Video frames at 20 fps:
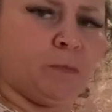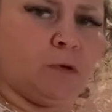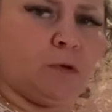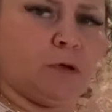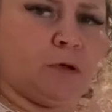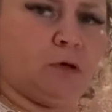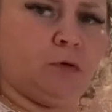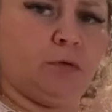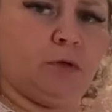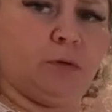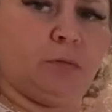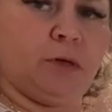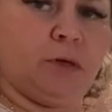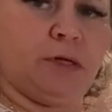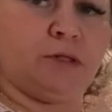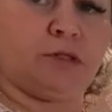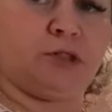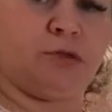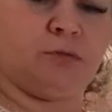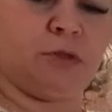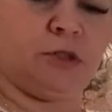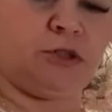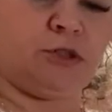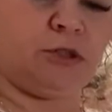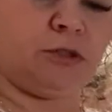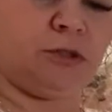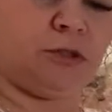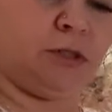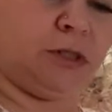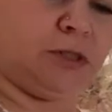I don't really mind it too much
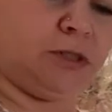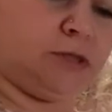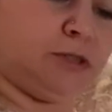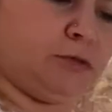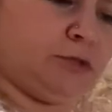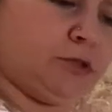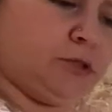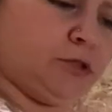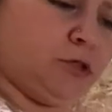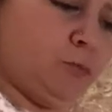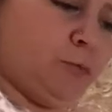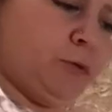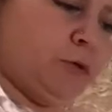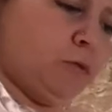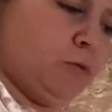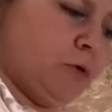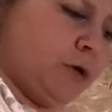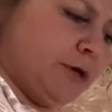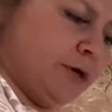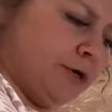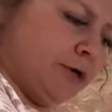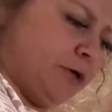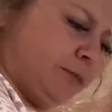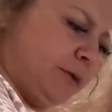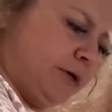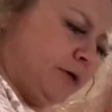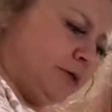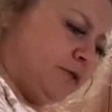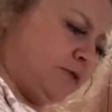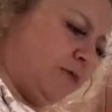unless there's soap in the water
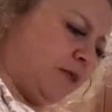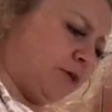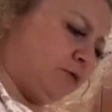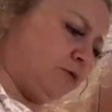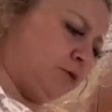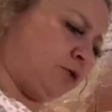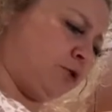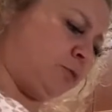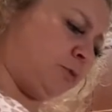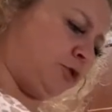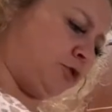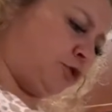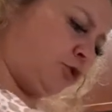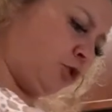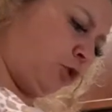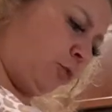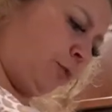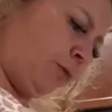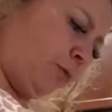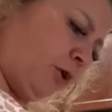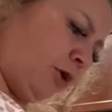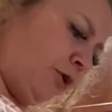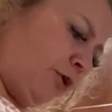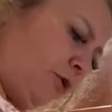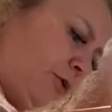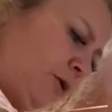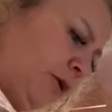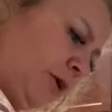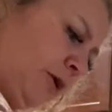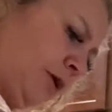because if they drink too much soapy water,
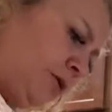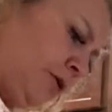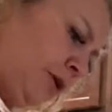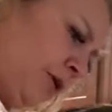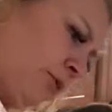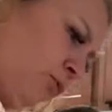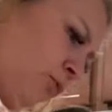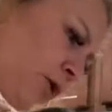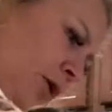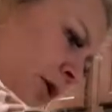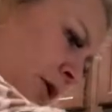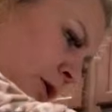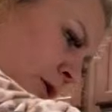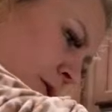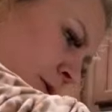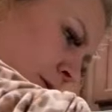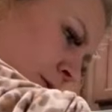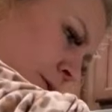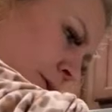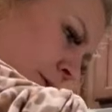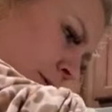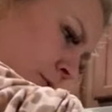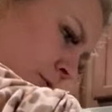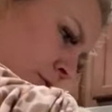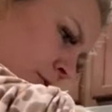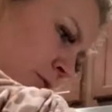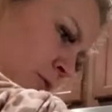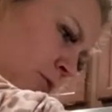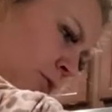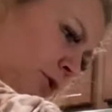you can get diarrhea, so
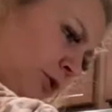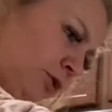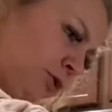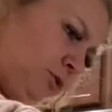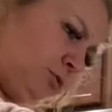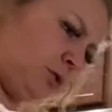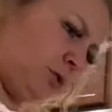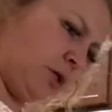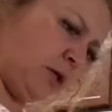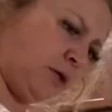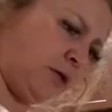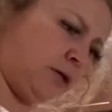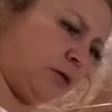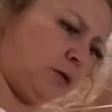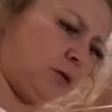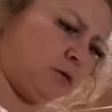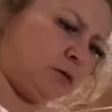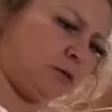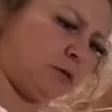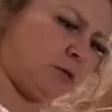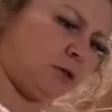don't want to do that.